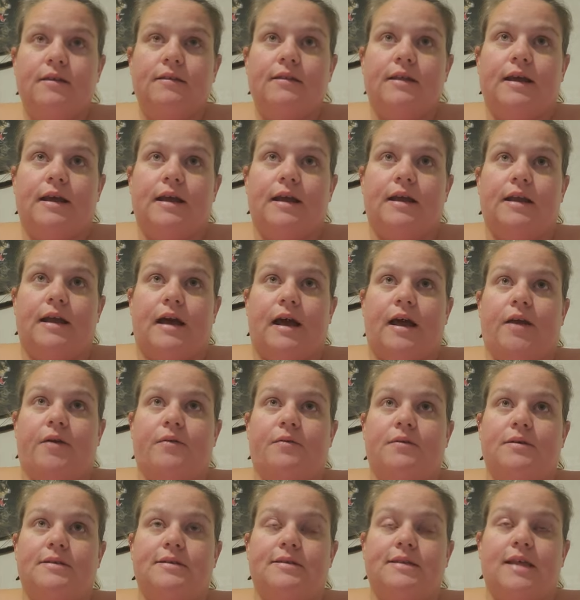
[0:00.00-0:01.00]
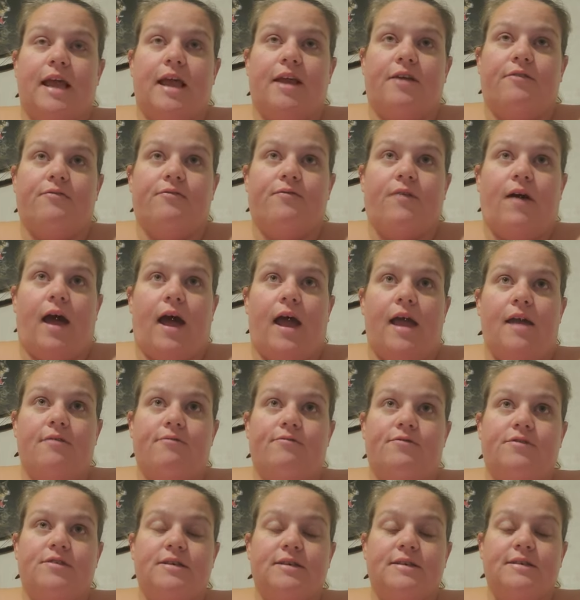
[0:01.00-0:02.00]
that I was like
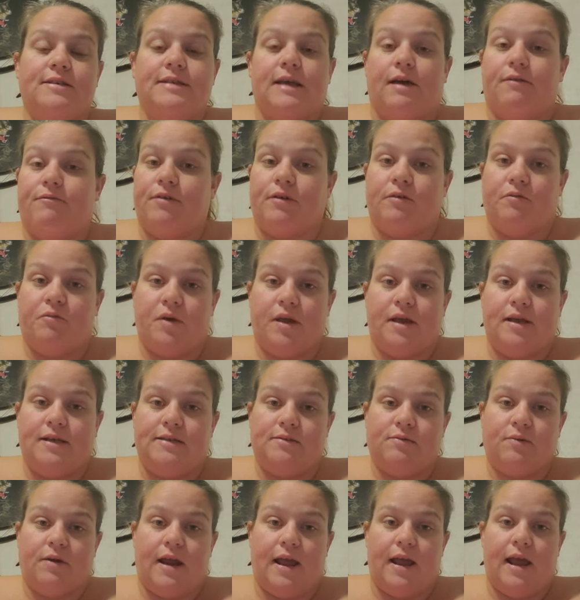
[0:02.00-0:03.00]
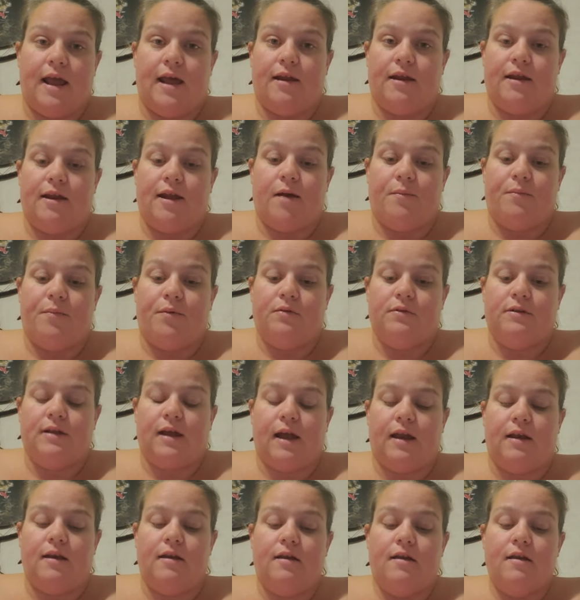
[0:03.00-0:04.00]
five to seven weeks when I had a couple
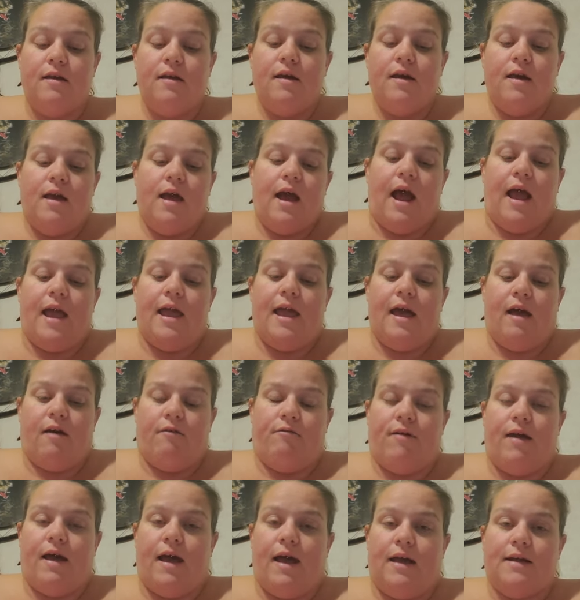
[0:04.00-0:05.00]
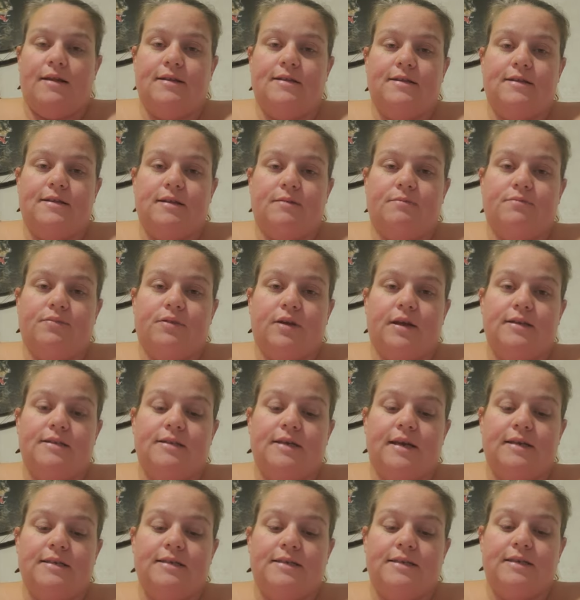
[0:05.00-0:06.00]
done. I have had some blood
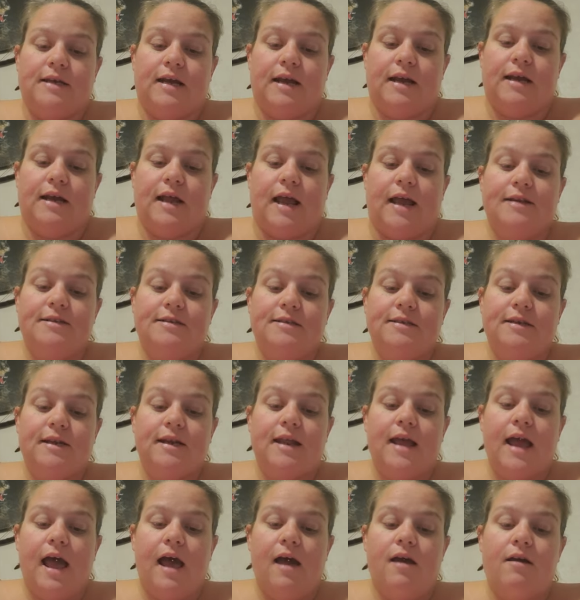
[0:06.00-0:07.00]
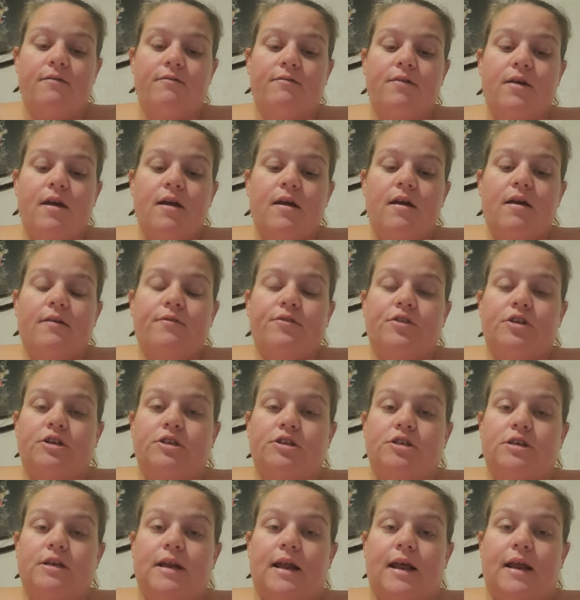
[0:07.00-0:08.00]
tests done. I did have the
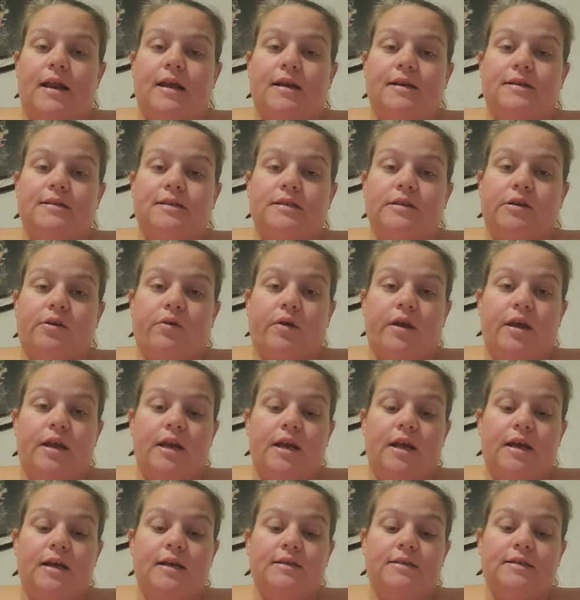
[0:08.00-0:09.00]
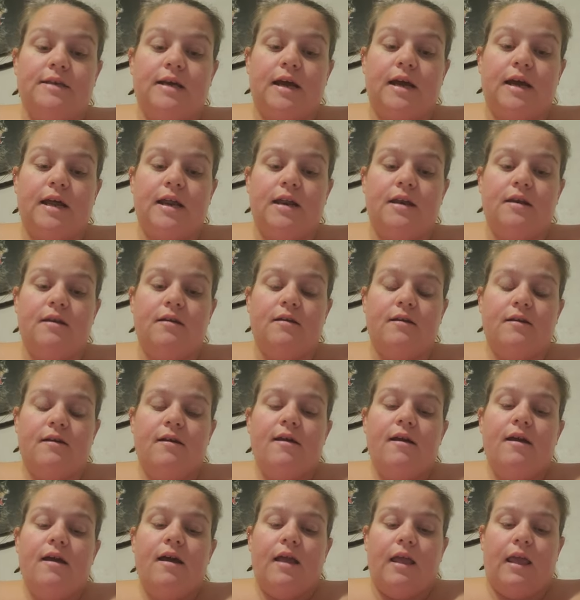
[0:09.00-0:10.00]
genetic screening done,
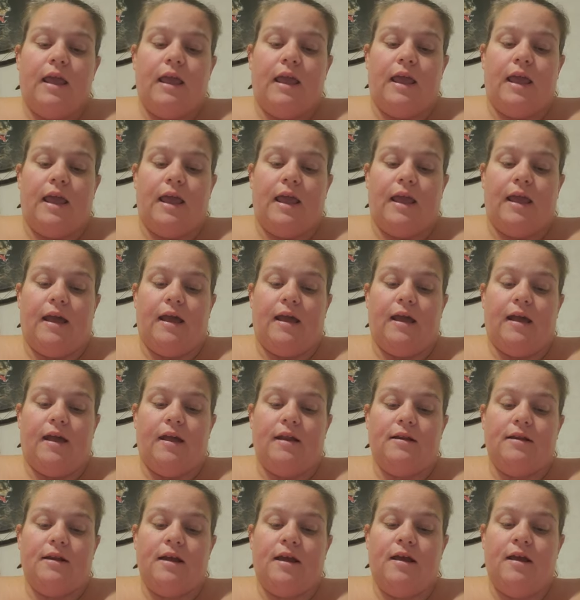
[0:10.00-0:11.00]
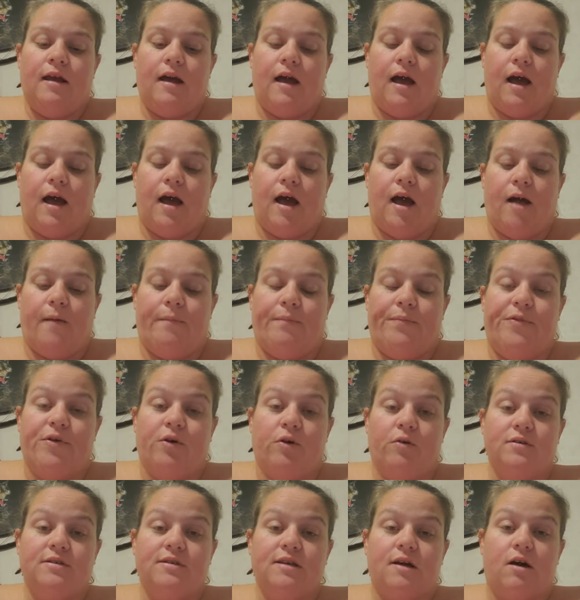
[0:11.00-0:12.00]
and um,
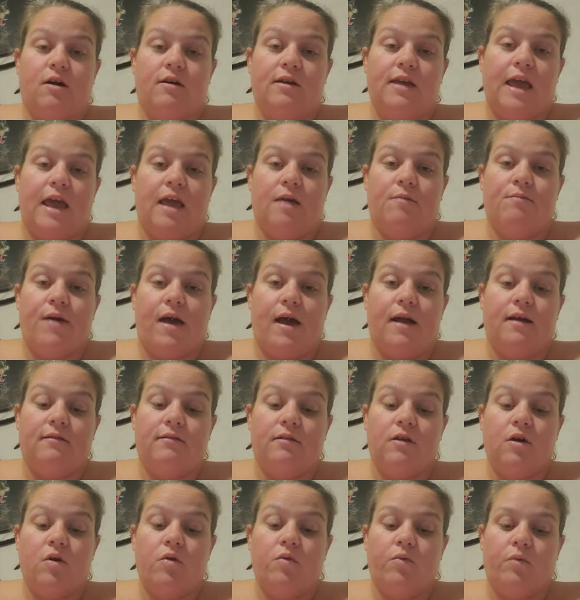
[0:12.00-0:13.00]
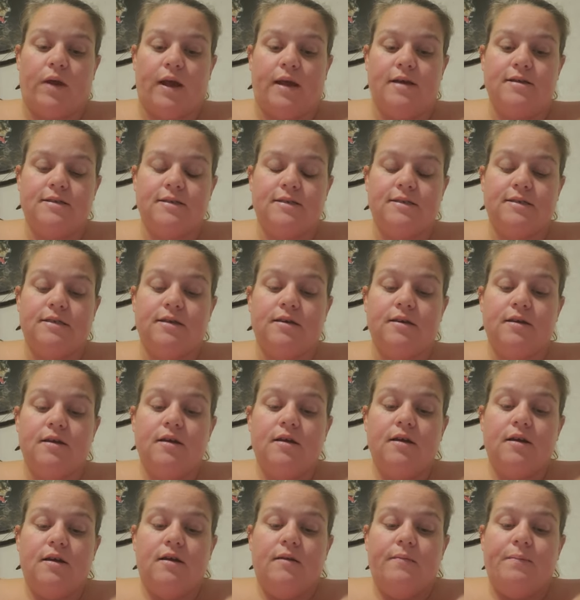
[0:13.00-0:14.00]
those all came back low risk.
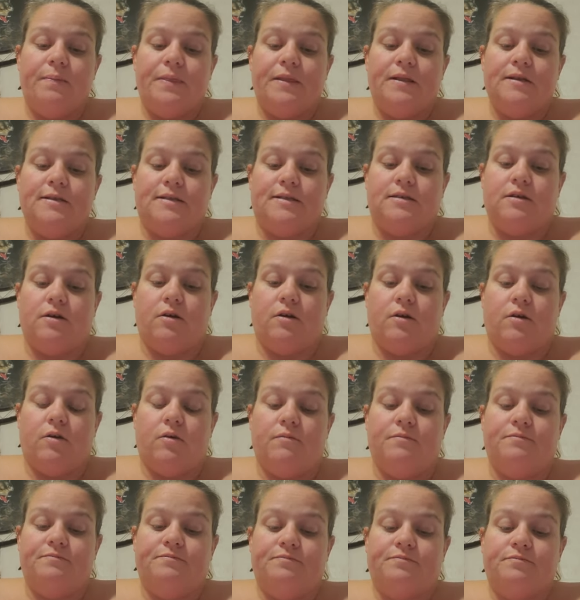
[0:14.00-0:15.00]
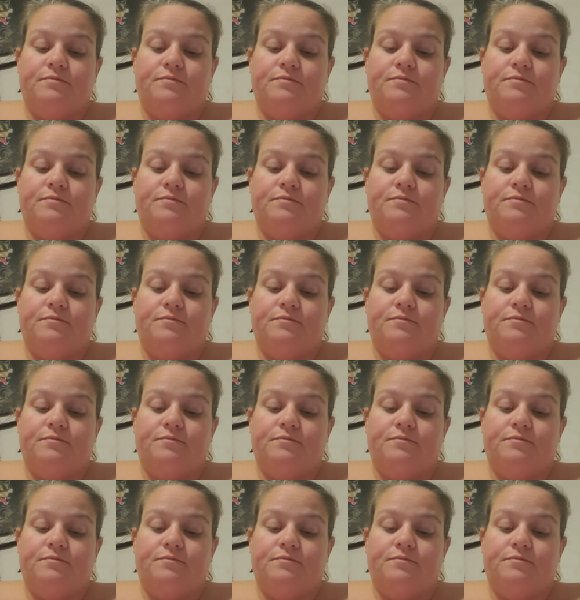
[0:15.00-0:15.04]
So